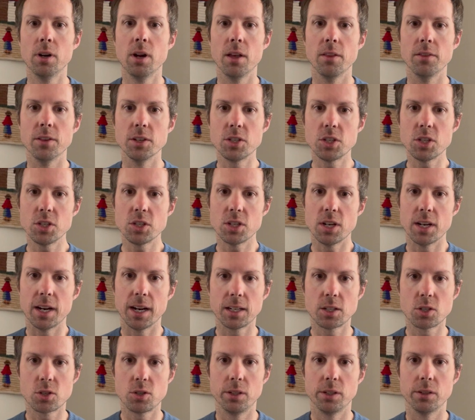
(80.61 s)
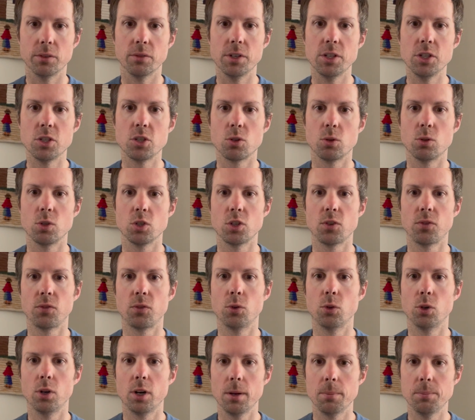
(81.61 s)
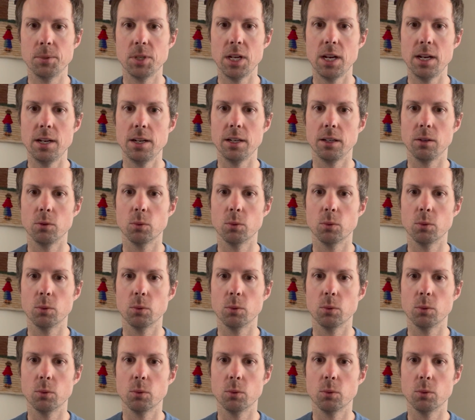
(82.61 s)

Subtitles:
this is an excellent resource for obtaining